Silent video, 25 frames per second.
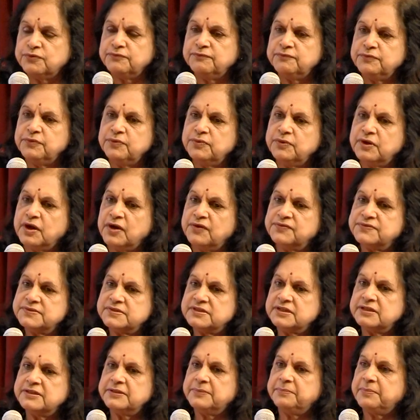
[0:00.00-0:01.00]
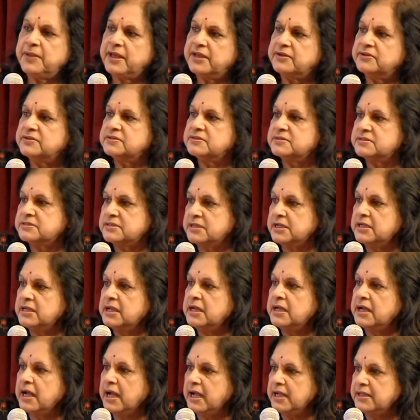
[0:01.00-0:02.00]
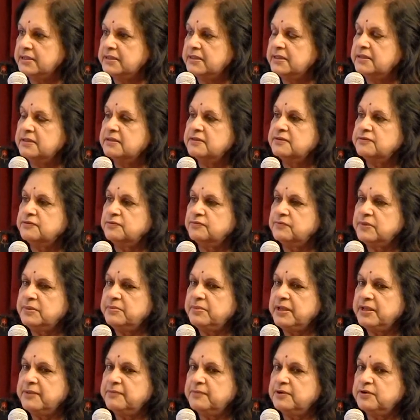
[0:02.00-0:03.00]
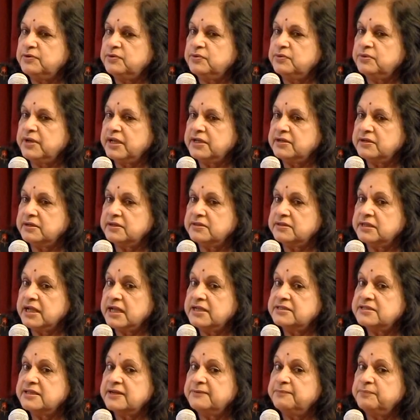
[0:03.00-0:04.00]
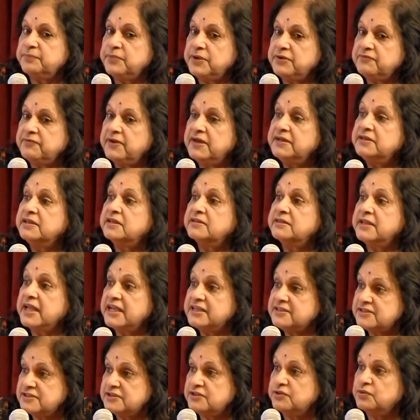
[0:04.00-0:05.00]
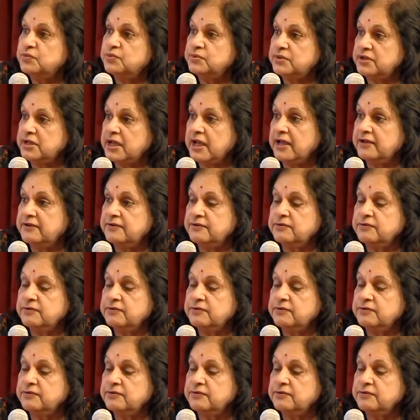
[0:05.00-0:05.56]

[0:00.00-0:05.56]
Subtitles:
If you counsel the parents, I think you will be able to recognize and prevent the next UTI.